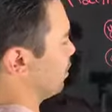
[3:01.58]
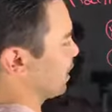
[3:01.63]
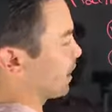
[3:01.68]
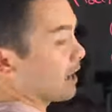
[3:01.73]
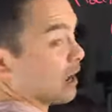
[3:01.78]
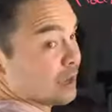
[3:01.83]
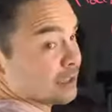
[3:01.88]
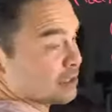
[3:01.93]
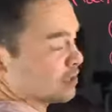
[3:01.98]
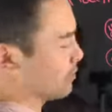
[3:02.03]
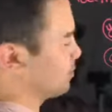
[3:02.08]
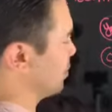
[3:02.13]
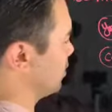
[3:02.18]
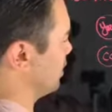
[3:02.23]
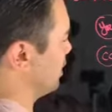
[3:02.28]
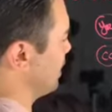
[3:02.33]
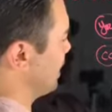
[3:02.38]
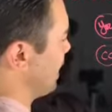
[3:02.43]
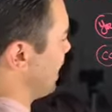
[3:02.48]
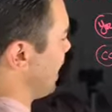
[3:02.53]
a
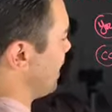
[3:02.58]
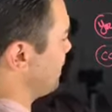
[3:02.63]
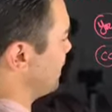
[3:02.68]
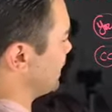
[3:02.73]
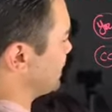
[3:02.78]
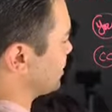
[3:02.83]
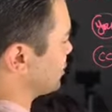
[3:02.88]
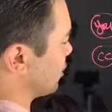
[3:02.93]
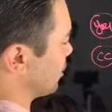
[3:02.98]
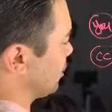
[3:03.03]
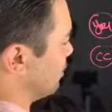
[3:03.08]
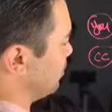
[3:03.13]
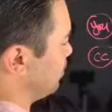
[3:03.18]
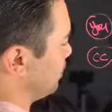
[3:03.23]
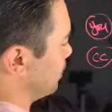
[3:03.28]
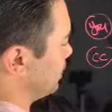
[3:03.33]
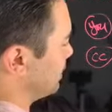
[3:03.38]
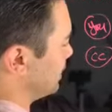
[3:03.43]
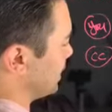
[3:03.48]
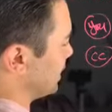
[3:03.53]
customer and then started
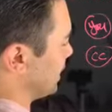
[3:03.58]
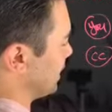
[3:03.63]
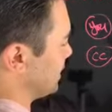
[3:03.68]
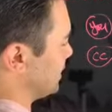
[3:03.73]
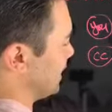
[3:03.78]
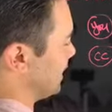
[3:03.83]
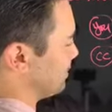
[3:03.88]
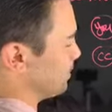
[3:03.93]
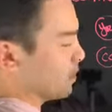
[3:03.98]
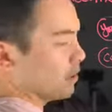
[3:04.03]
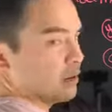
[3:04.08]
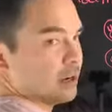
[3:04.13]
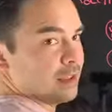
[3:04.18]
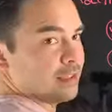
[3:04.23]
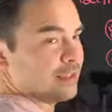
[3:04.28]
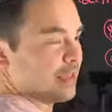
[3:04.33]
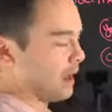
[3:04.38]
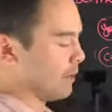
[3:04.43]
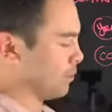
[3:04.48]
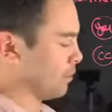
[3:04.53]
building a team underneath
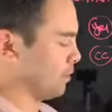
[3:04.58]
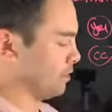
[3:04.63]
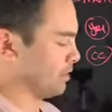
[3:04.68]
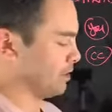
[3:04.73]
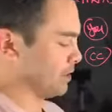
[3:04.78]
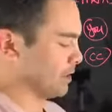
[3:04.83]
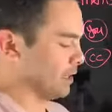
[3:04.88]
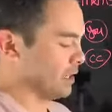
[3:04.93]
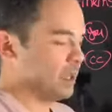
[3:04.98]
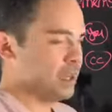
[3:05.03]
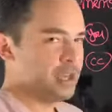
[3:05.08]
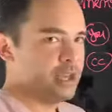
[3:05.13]
that person.